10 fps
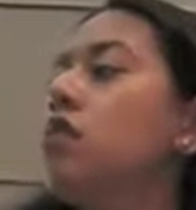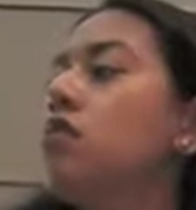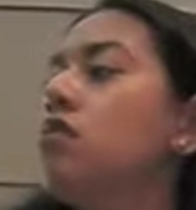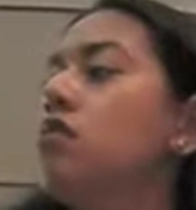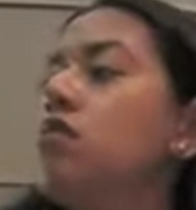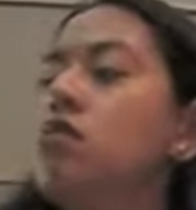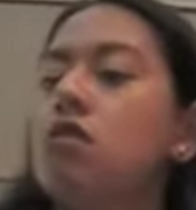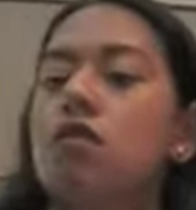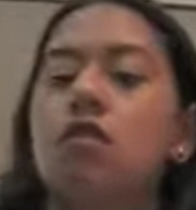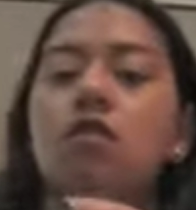is
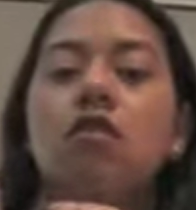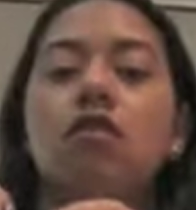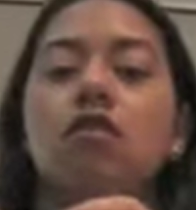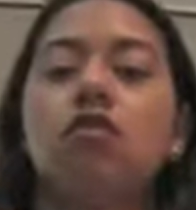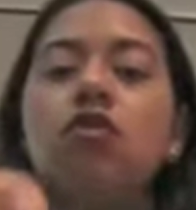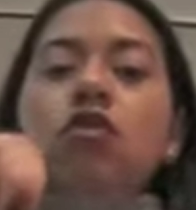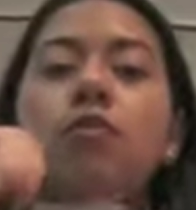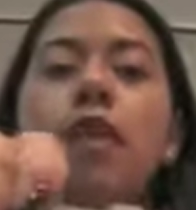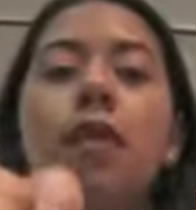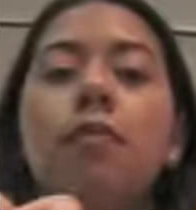
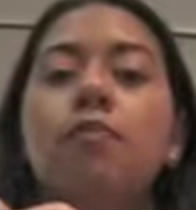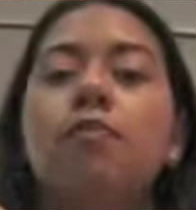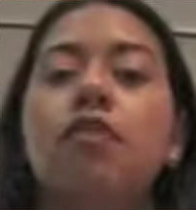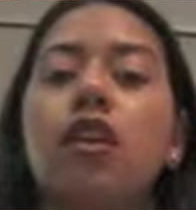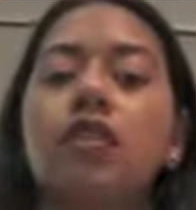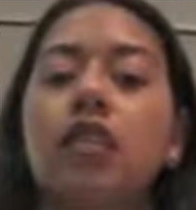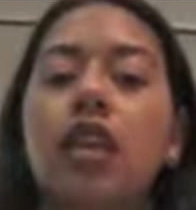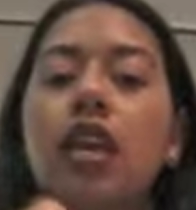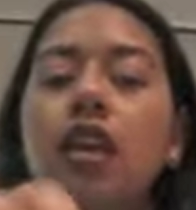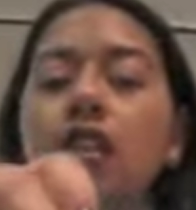just by pressing
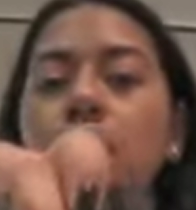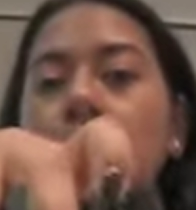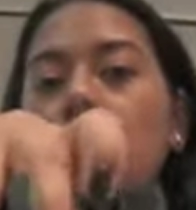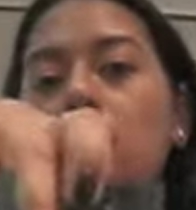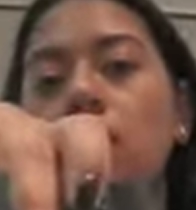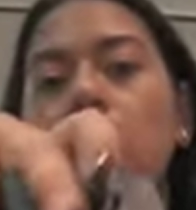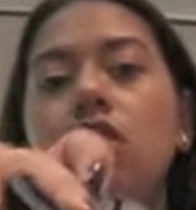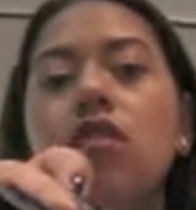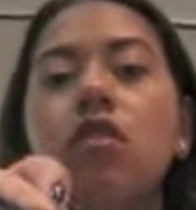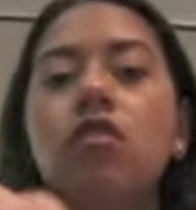in the
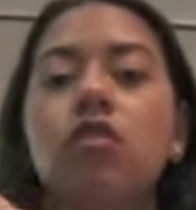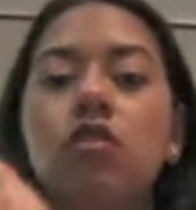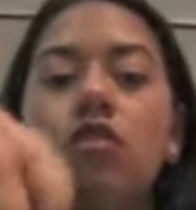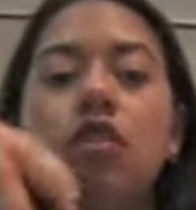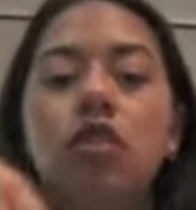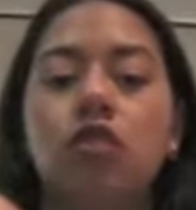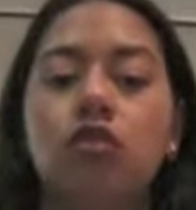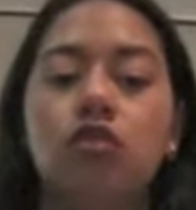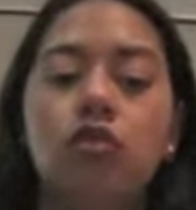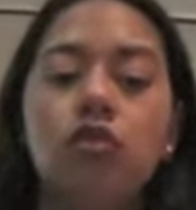little nook
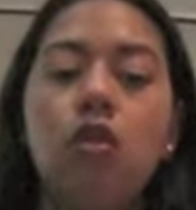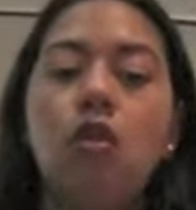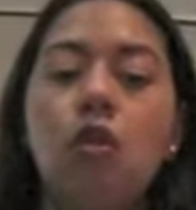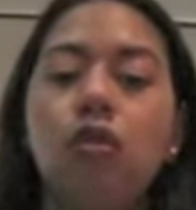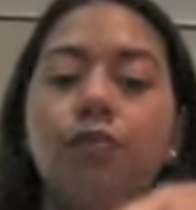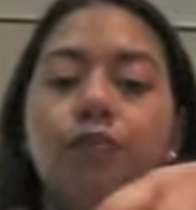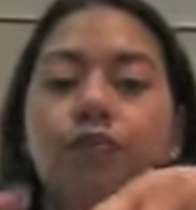to the hole.